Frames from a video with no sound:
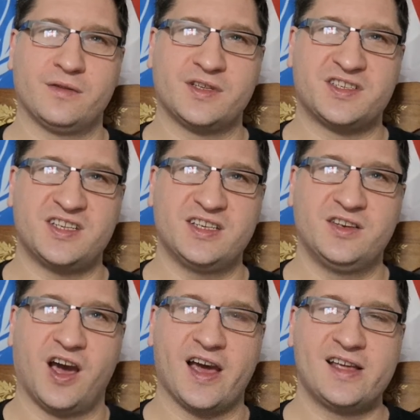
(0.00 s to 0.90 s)
the
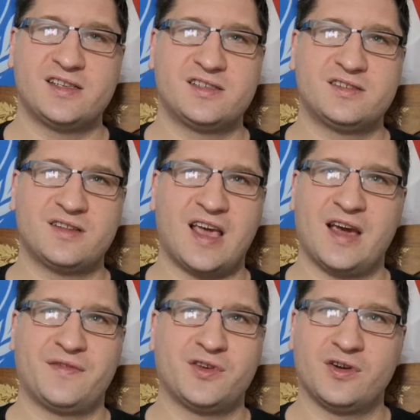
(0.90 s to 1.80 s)
seed dies
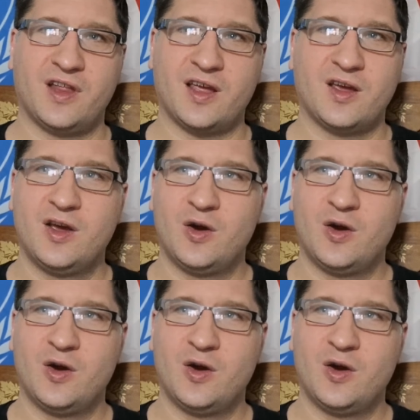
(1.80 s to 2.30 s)
after like